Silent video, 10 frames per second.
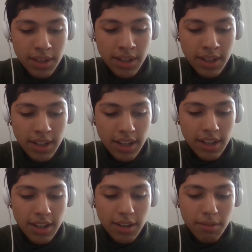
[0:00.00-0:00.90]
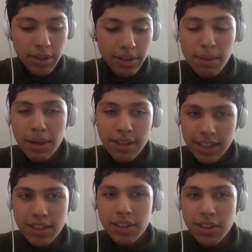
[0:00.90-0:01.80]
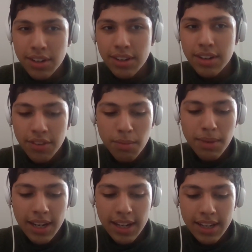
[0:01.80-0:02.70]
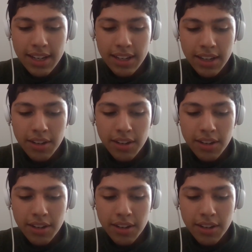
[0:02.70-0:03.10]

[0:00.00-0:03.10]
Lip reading: We learned about like the good of humanity,